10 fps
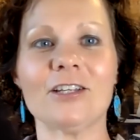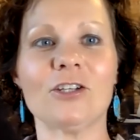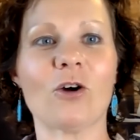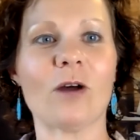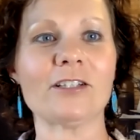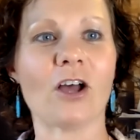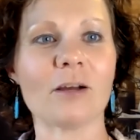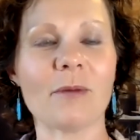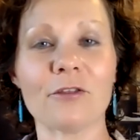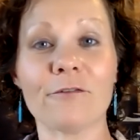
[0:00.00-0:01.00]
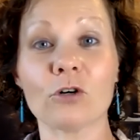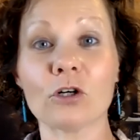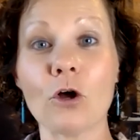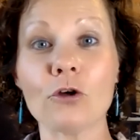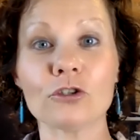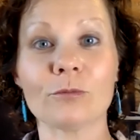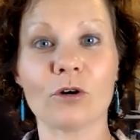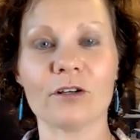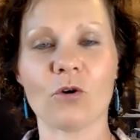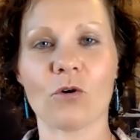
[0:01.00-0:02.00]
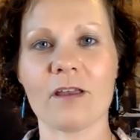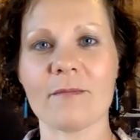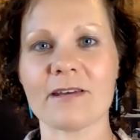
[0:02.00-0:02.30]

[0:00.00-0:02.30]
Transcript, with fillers: you know, I talk about the foreclosure moratorium,